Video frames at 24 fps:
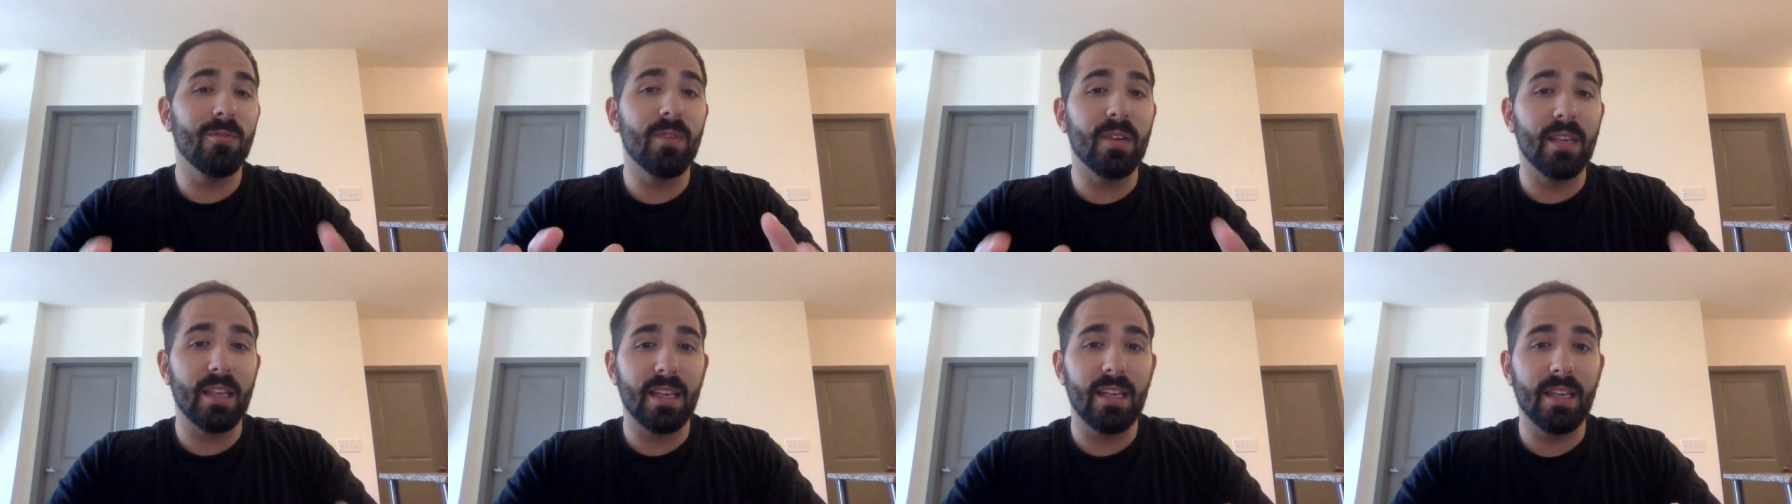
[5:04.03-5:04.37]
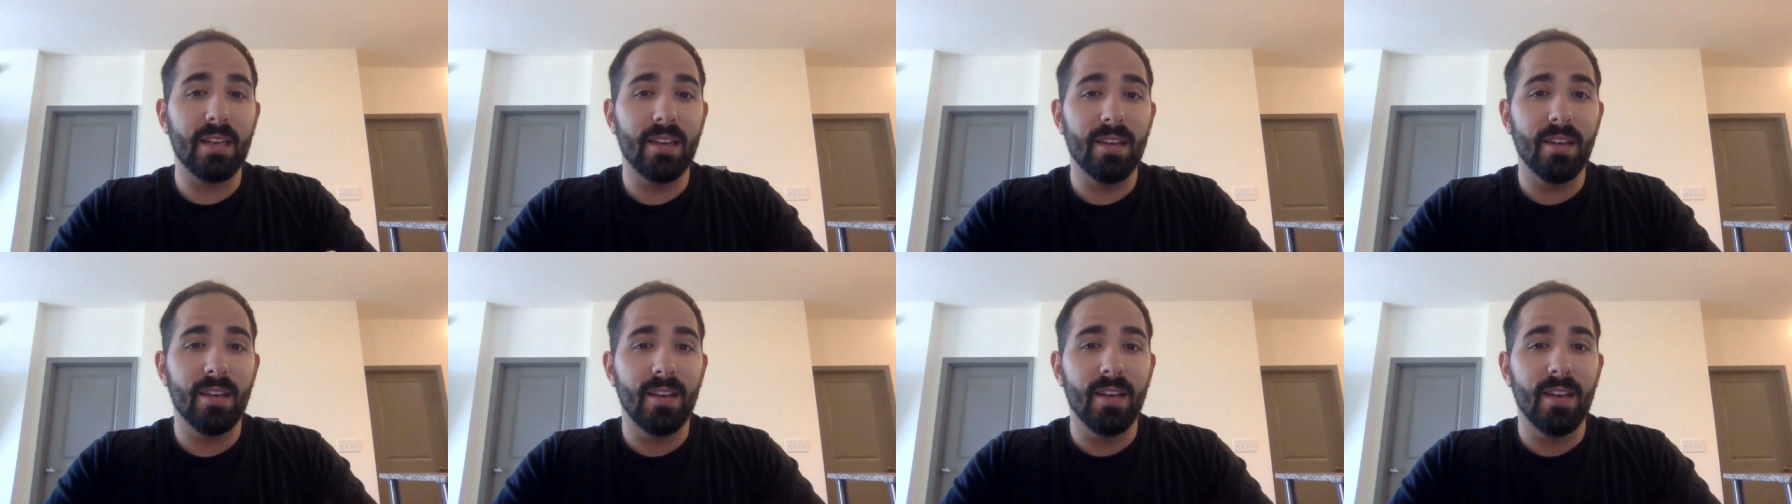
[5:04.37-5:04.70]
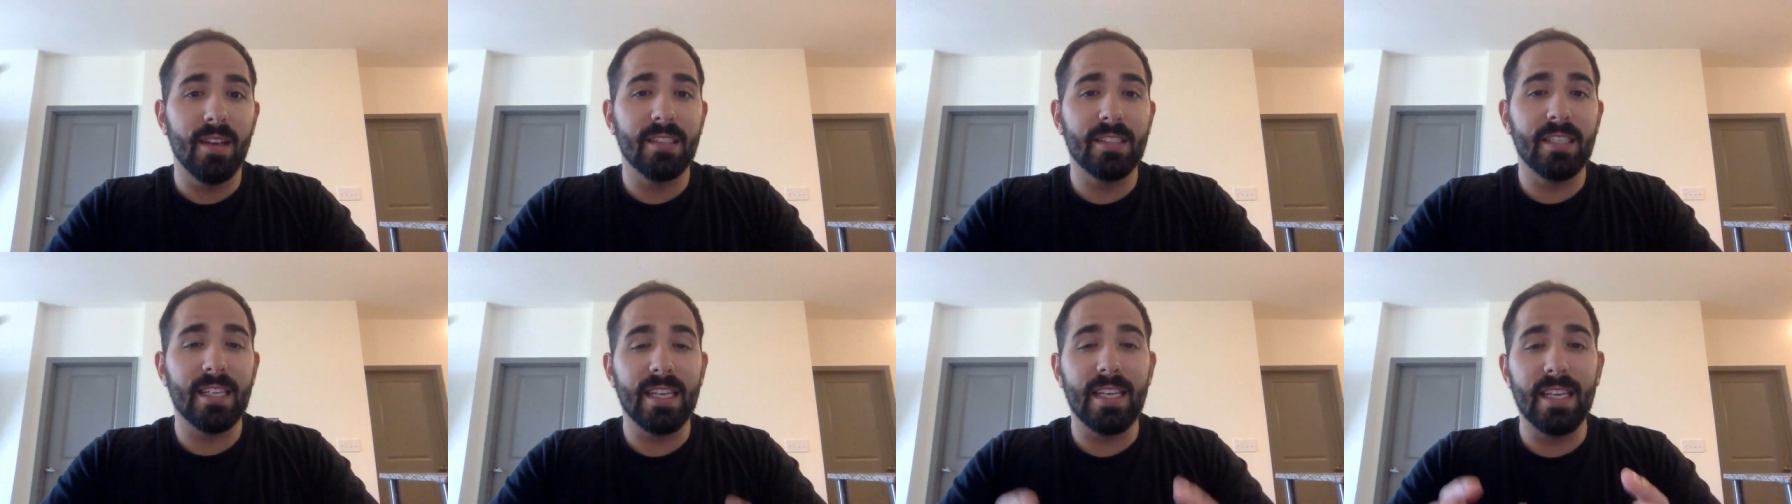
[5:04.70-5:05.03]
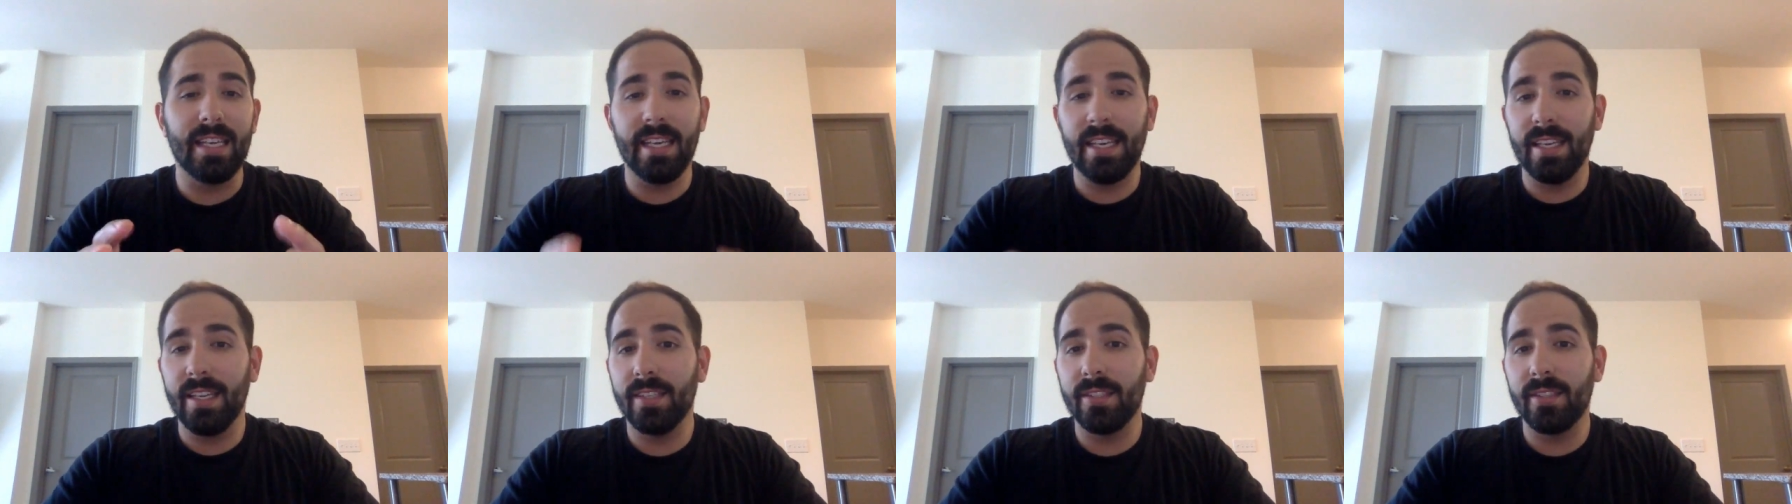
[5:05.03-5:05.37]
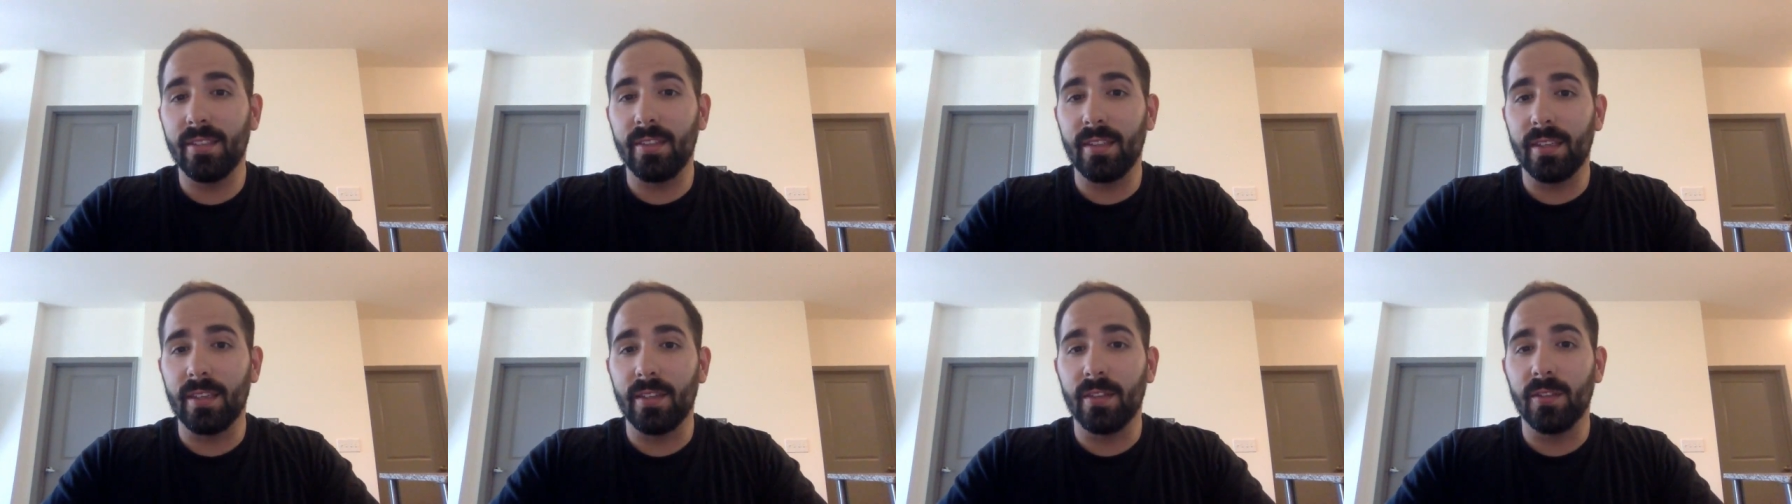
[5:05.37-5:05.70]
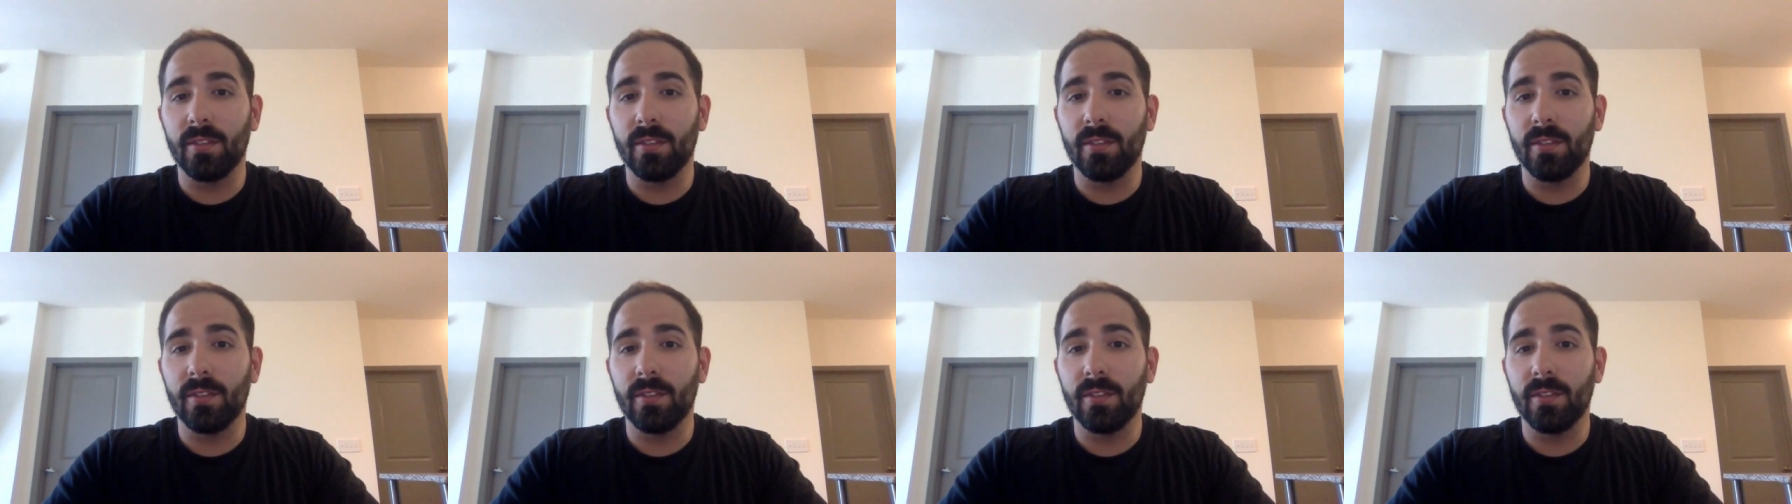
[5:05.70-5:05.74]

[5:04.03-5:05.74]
need to easily